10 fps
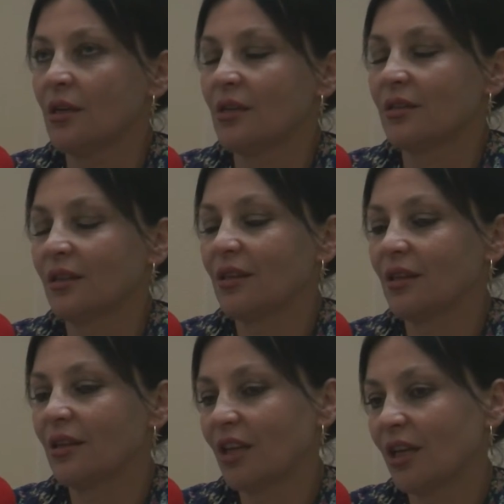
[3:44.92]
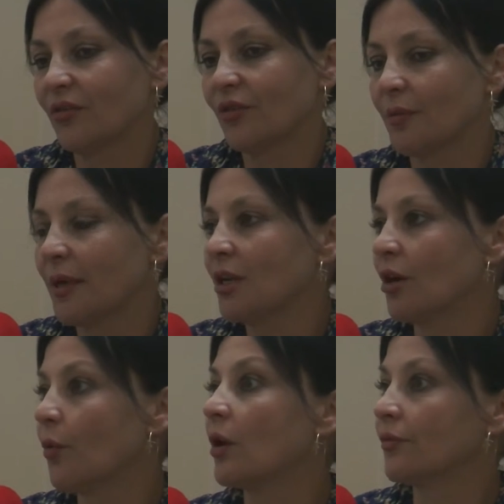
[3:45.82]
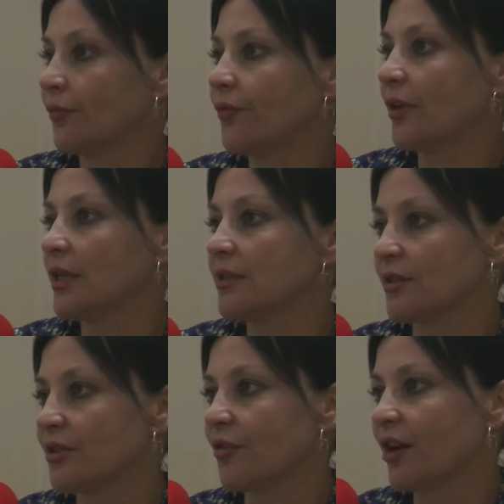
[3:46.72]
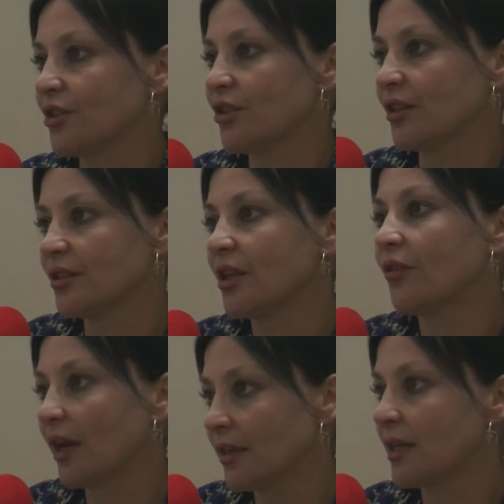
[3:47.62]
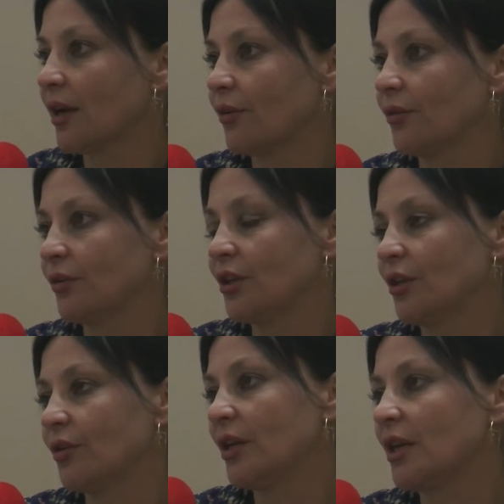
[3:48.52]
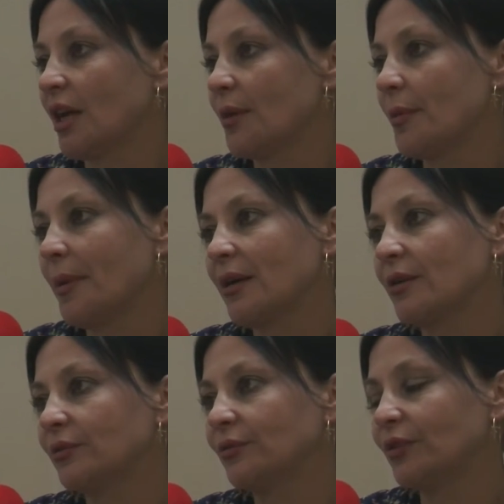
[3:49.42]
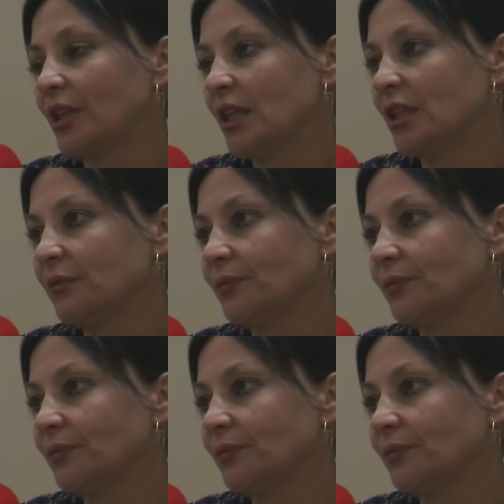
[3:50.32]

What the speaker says: so I think, okay, I've got to make her one that isn't scratchy. Yeah. So that's how, you know, it came about, really.